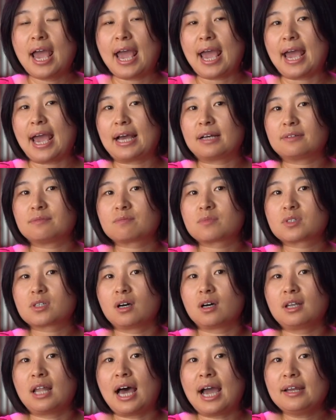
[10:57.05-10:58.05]
and
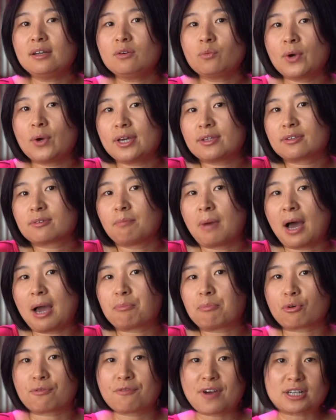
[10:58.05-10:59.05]
align with my
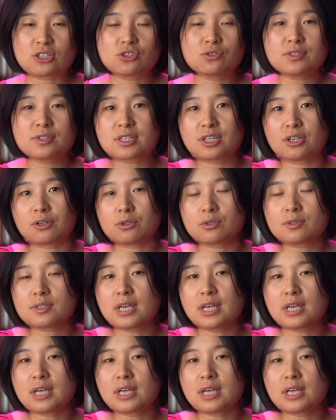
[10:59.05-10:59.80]
professional skills,